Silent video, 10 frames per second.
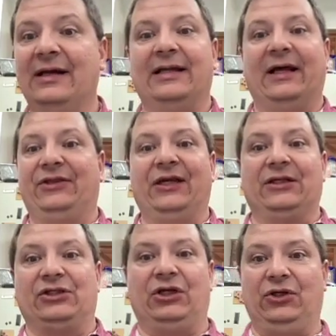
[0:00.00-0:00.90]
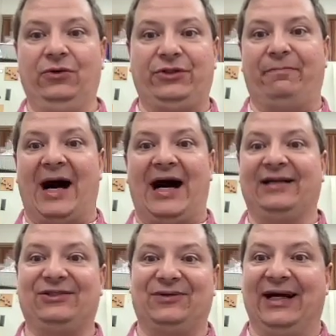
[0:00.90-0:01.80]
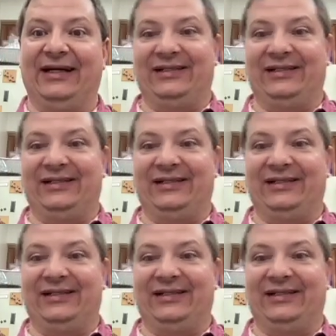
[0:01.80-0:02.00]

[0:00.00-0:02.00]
Now, the thing is a huge box, right?